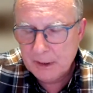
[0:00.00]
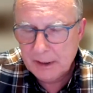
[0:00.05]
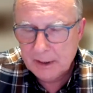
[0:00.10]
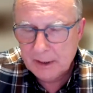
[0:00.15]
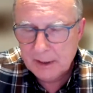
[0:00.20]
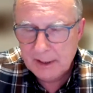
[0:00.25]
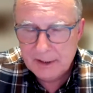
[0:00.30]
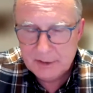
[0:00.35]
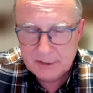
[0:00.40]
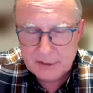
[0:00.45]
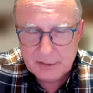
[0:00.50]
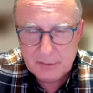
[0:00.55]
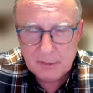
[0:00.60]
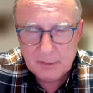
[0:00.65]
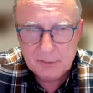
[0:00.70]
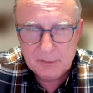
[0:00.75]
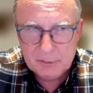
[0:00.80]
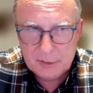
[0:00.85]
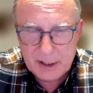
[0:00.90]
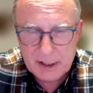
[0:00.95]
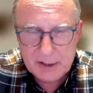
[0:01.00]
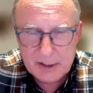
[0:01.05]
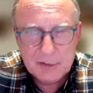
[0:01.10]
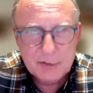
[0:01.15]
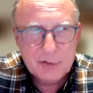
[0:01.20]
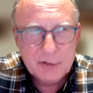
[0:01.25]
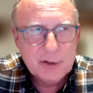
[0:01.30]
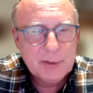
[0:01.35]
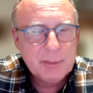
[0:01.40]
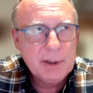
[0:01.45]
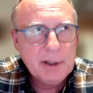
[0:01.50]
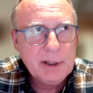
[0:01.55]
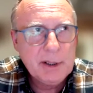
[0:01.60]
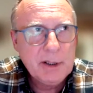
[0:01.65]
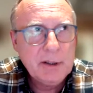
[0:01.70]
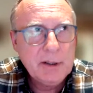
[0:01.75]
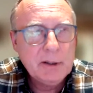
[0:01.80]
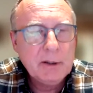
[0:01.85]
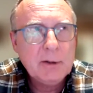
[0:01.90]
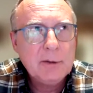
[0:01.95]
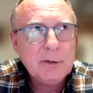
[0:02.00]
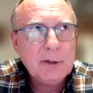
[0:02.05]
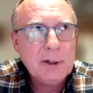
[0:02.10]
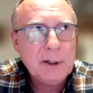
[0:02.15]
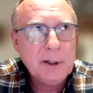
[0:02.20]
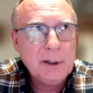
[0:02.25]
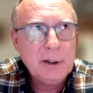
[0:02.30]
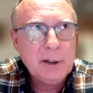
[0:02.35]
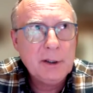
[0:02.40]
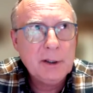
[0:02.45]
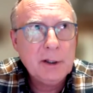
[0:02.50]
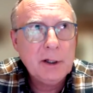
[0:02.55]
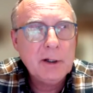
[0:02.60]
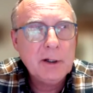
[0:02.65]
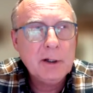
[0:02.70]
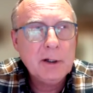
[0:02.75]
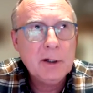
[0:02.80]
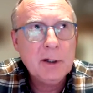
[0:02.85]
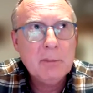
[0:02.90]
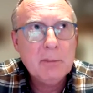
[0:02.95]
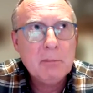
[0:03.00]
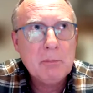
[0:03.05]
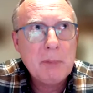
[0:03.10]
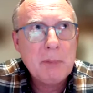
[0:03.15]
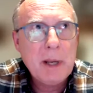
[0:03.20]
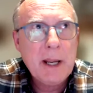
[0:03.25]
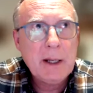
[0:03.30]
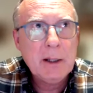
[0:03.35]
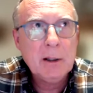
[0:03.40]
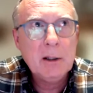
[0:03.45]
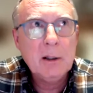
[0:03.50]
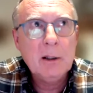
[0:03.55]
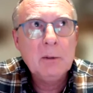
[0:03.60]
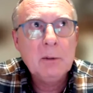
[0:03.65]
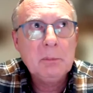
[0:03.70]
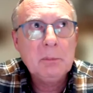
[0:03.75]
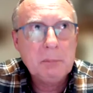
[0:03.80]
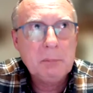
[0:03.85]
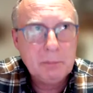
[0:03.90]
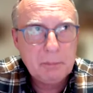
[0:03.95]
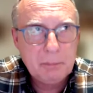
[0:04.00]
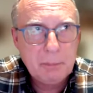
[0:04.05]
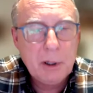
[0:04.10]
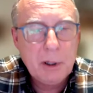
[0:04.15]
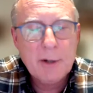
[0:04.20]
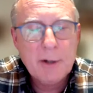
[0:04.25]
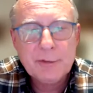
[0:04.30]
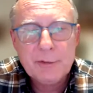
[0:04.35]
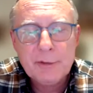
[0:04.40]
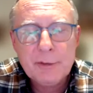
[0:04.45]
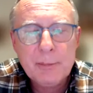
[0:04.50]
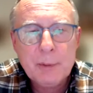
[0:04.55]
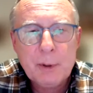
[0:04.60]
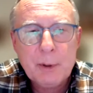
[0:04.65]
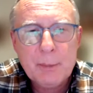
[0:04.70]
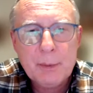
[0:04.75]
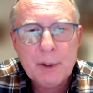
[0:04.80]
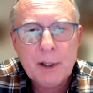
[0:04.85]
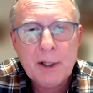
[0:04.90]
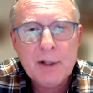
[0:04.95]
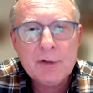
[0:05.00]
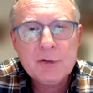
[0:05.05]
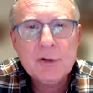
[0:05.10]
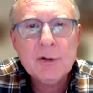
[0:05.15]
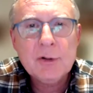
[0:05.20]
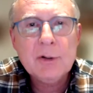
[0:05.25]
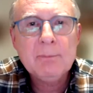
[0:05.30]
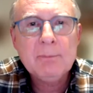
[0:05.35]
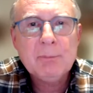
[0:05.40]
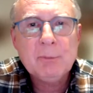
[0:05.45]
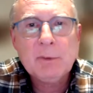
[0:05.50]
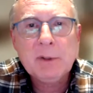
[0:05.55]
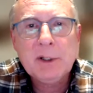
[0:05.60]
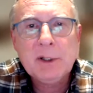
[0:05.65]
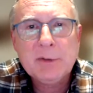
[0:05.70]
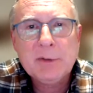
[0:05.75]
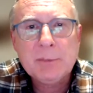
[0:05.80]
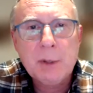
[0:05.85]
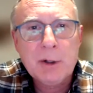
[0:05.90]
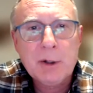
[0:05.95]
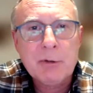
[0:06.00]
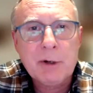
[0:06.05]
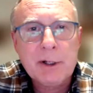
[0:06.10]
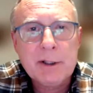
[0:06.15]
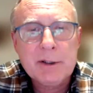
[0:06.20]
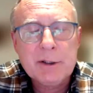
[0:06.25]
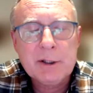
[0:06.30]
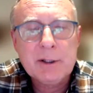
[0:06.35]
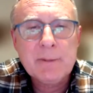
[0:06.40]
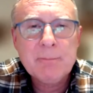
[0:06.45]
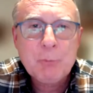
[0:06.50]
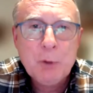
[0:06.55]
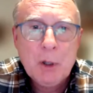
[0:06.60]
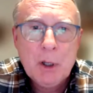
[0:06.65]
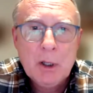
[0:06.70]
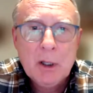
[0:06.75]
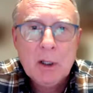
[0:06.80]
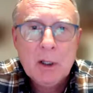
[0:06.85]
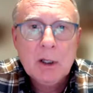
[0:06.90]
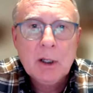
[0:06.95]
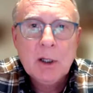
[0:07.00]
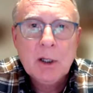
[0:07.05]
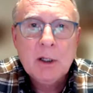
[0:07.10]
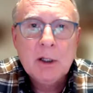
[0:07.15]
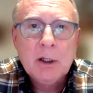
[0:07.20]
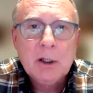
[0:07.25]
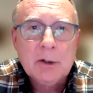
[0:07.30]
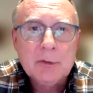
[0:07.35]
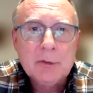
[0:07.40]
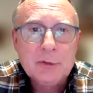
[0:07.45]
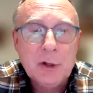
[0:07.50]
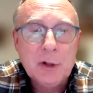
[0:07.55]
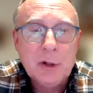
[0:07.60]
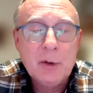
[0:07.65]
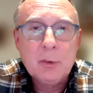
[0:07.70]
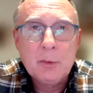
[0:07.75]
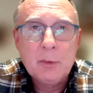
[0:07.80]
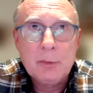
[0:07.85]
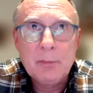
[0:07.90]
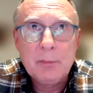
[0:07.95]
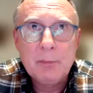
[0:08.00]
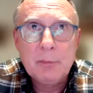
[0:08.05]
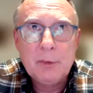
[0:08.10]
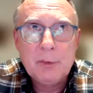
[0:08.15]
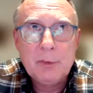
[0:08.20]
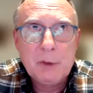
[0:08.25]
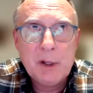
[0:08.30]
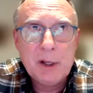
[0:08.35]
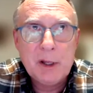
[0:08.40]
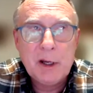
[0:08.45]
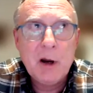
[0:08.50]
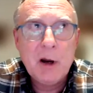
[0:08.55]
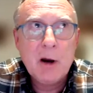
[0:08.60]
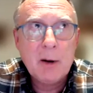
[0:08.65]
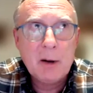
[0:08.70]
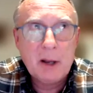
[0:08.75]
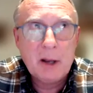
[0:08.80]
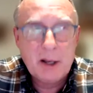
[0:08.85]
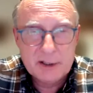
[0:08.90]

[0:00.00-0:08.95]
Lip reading: it tends to be the younger male part of the population is migrating. So they are